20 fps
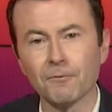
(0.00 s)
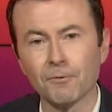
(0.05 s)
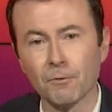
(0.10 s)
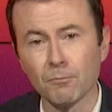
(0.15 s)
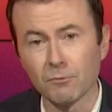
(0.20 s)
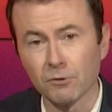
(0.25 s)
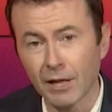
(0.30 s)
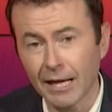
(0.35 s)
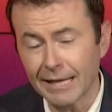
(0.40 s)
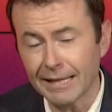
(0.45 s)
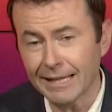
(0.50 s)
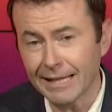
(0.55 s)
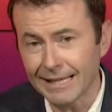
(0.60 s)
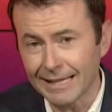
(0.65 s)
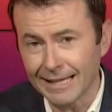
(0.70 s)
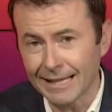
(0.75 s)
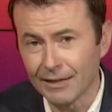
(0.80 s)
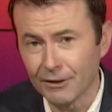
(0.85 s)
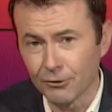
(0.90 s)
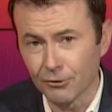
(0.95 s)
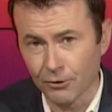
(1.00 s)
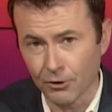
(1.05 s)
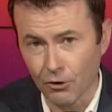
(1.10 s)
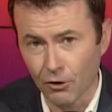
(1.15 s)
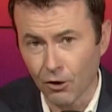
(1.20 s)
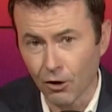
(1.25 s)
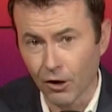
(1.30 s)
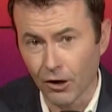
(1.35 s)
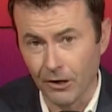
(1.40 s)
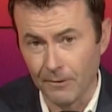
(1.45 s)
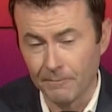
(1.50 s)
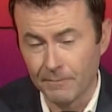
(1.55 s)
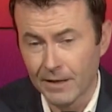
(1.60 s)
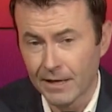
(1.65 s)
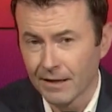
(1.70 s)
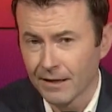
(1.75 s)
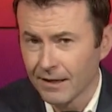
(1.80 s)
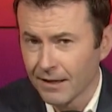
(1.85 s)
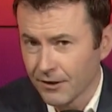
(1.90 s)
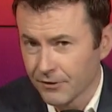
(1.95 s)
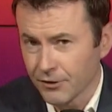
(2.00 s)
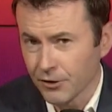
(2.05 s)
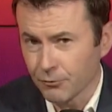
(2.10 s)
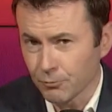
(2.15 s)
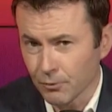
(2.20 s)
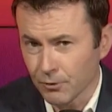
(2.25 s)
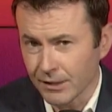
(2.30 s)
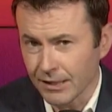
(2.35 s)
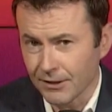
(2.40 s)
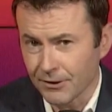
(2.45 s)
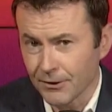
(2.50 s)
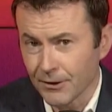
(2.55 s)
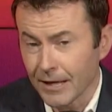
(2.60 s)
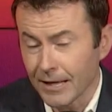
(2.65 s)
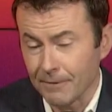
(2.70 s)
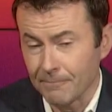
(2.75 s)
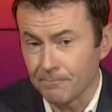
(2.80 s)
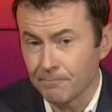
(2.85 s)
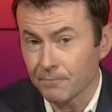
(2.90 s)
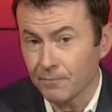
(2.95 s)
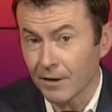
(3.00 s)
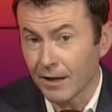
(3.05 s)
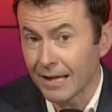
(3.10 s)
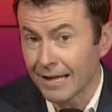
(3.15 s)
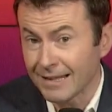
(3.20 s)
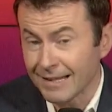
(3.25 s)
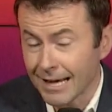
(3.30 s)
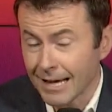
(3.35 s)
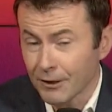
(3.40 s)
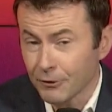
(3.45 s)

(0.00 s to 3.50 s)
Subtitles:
from lightning in your car? Is this really a thing? And